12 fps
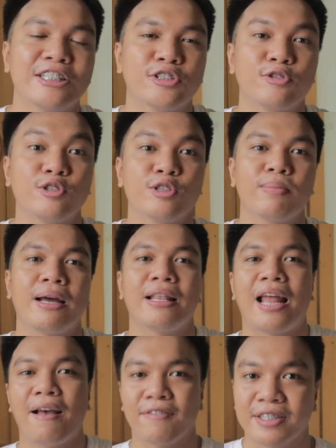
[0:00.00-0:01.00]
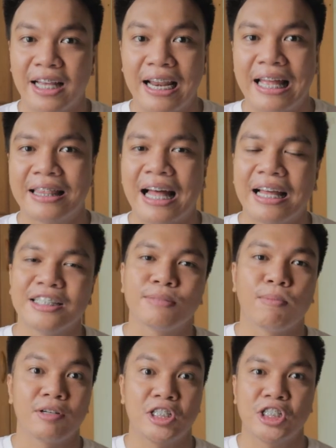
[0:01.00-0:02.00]
that suits my lifestyle, and that
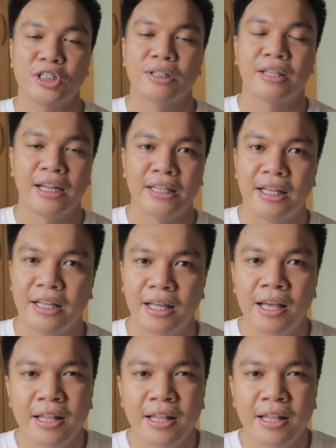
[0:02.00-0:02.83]
is position trading.